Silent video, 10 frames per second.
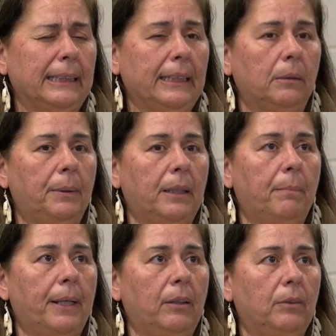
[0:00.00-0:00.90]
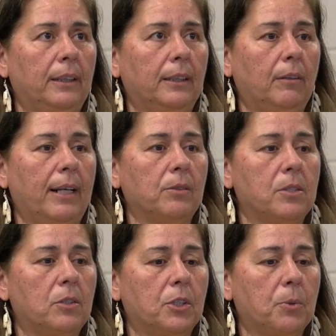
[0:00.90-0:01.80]
little bit about in the
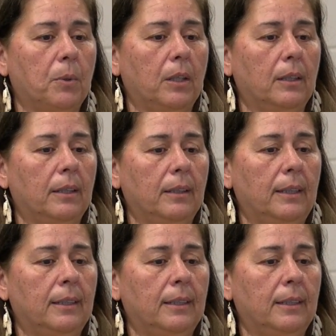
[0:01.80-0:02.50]
ground search work,